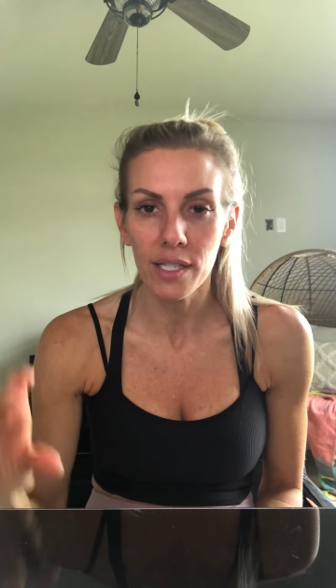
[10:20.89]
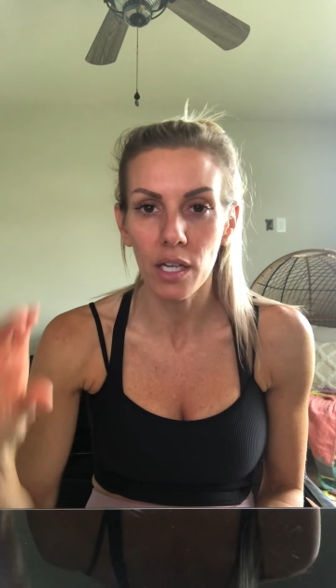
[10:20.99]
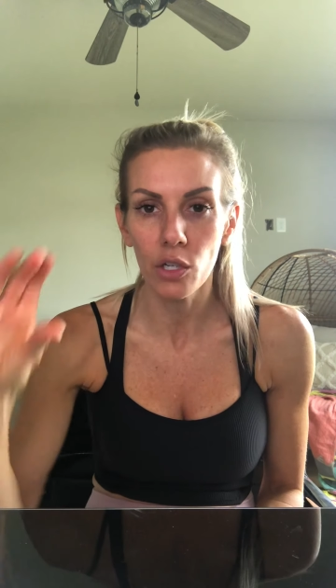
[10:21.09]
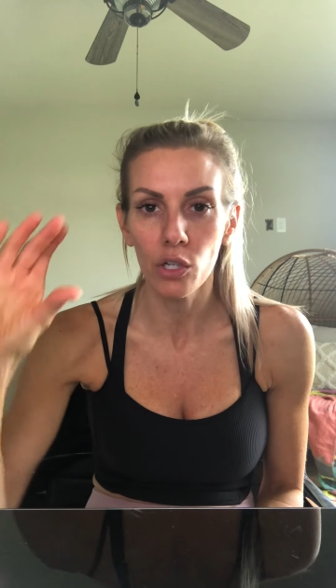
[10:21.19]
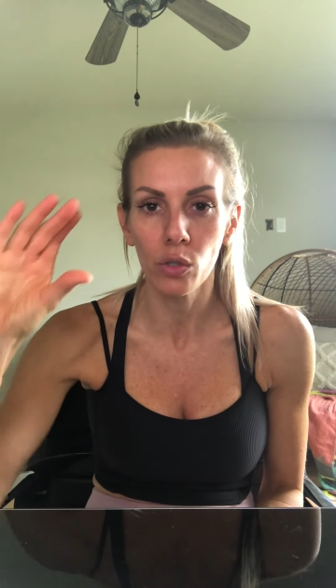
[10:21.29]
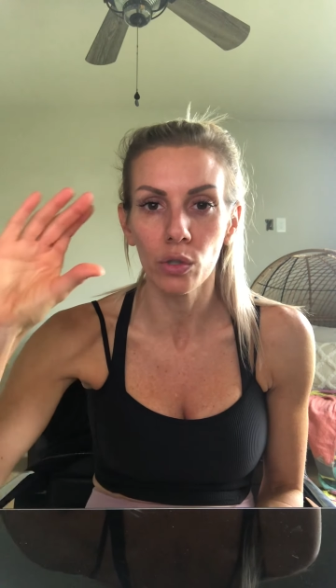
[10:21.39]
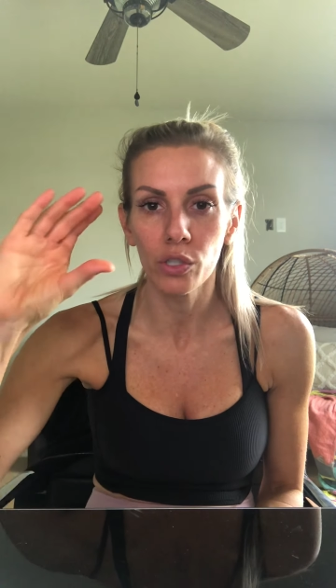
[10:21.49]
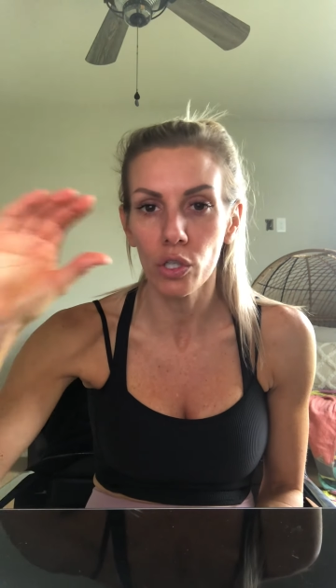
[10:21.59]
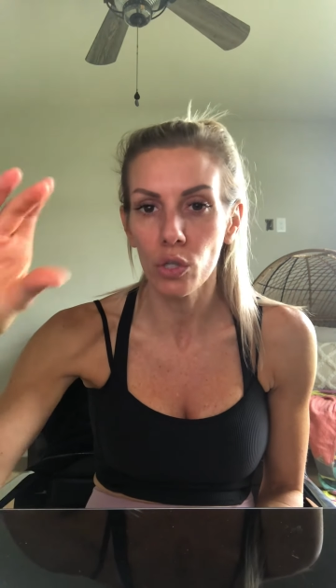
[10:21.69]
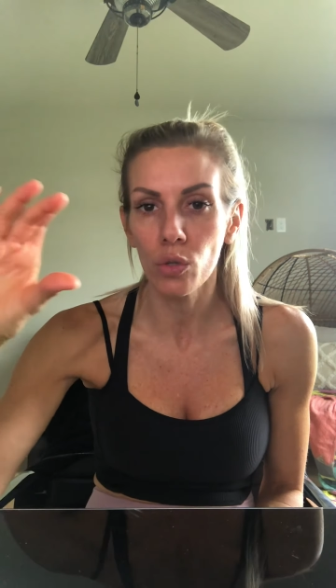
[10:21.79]
So you'll
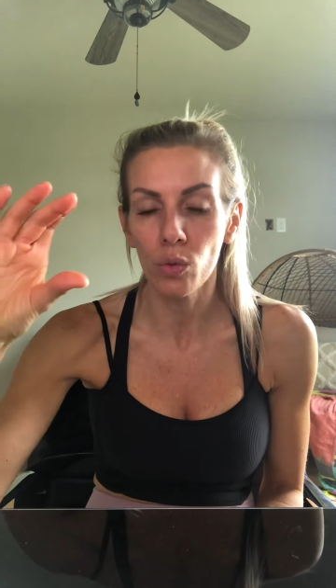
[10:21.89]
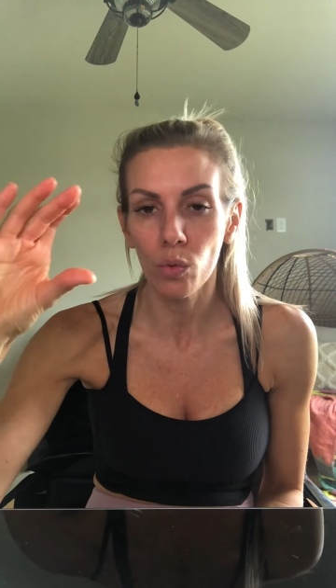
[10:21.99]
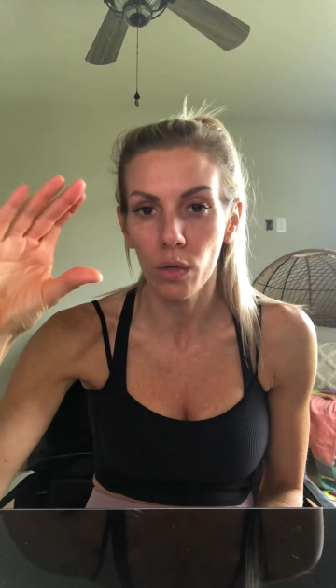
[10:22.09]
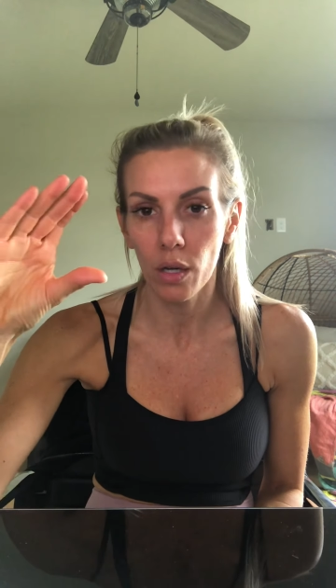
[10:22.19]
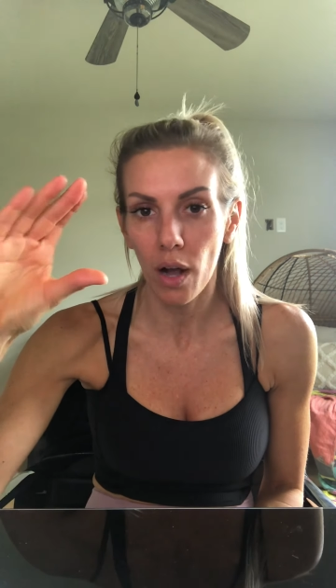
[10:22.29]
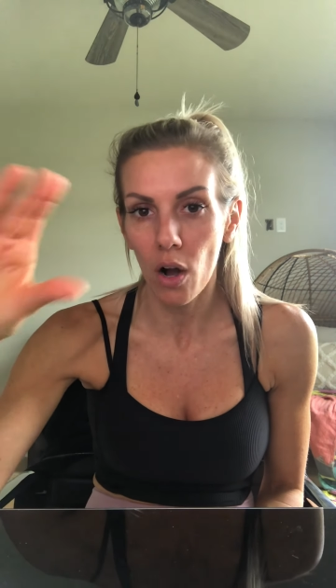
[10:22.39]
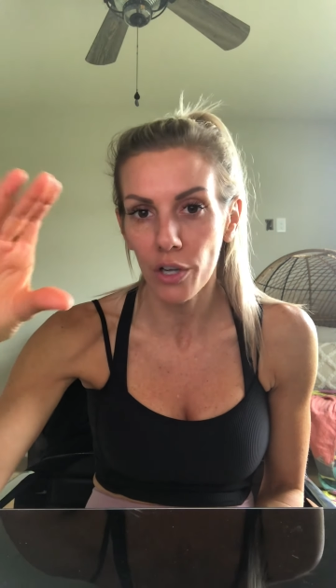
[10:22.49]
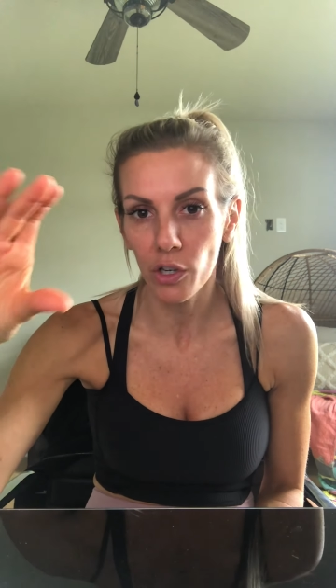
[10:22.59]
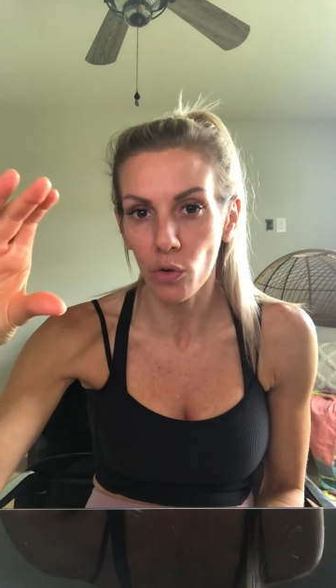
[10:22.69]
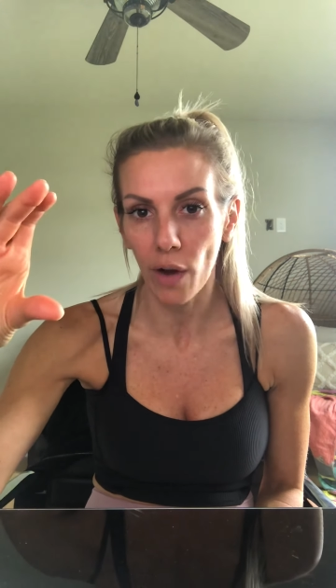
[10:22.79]
do
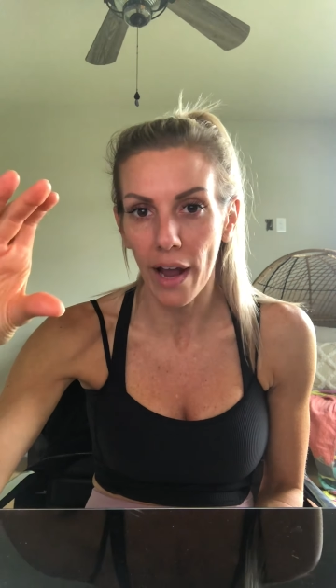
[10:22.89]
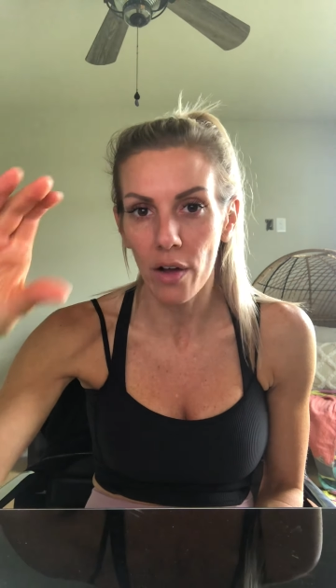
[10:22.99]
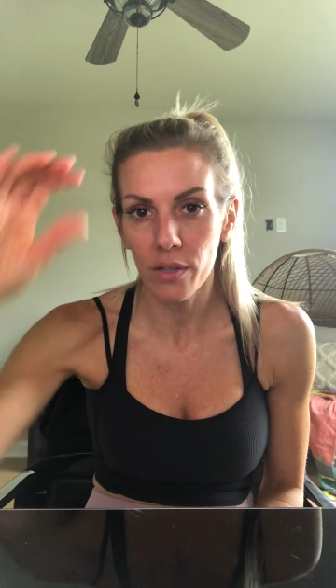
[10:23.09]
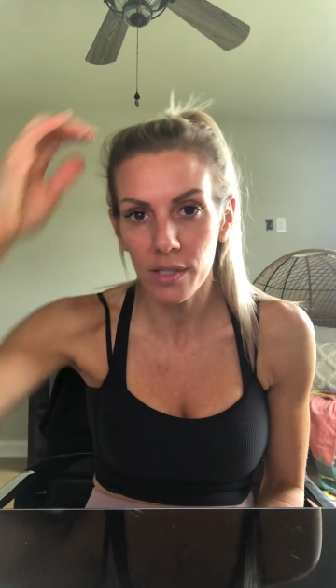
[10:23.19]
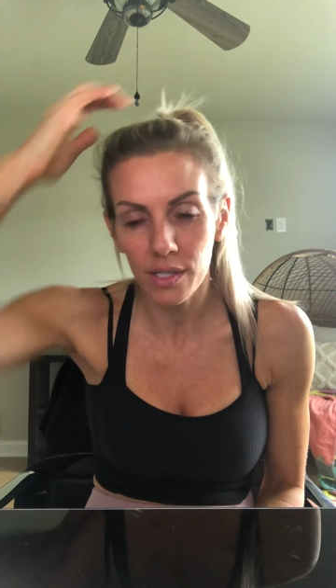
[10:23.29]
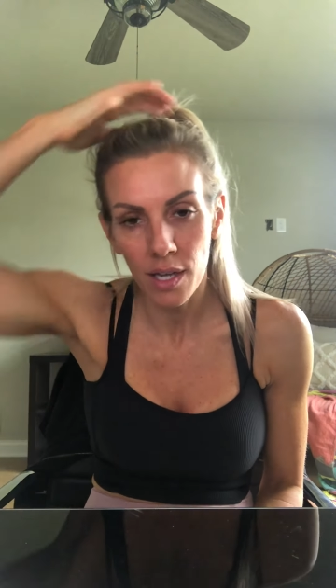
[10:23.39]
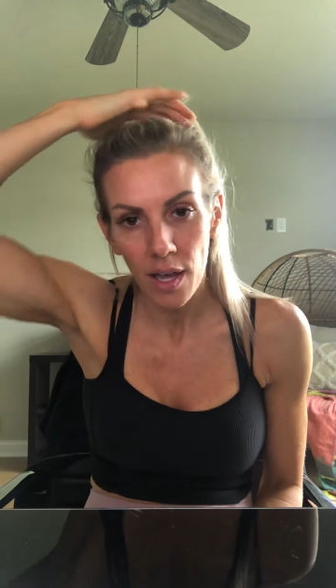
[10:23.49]
all your rounds